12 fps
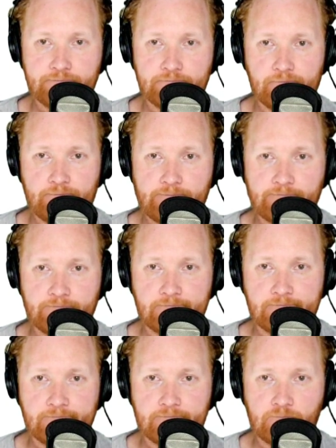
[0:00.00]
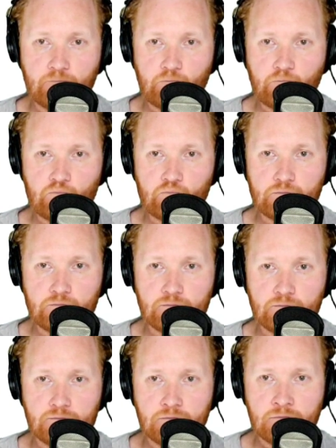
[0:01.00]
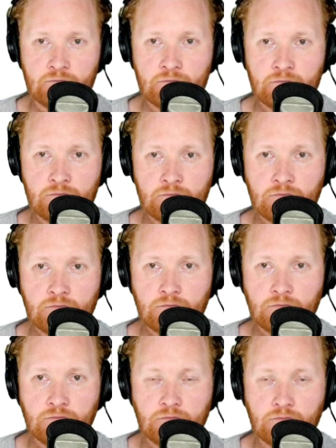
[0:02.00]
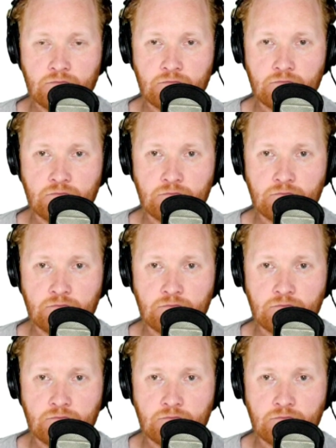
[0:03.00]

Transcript: (not speaking)